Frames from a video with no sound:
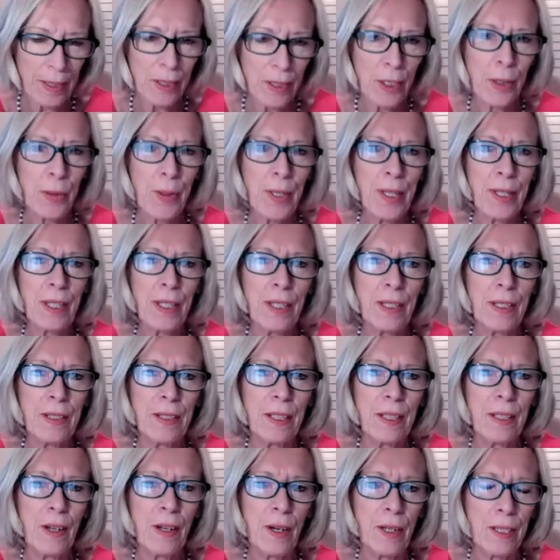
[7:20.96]
during
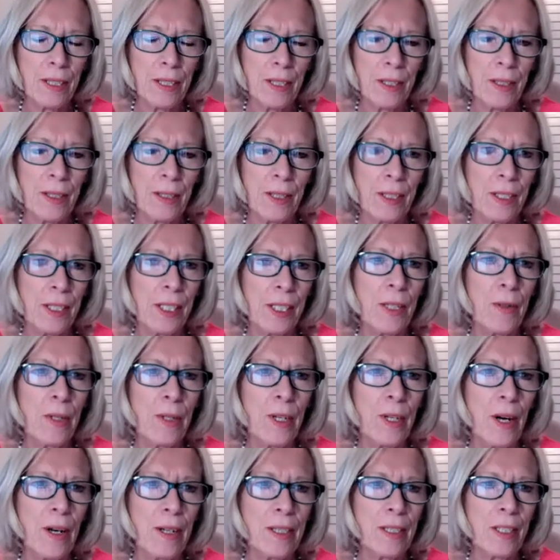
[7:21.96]
the secret
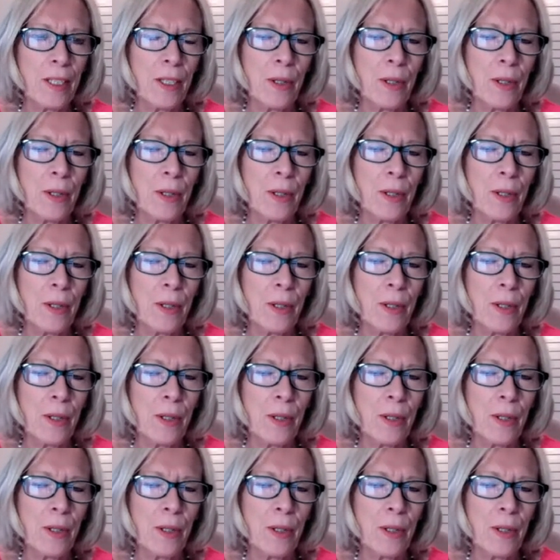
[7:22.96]
garden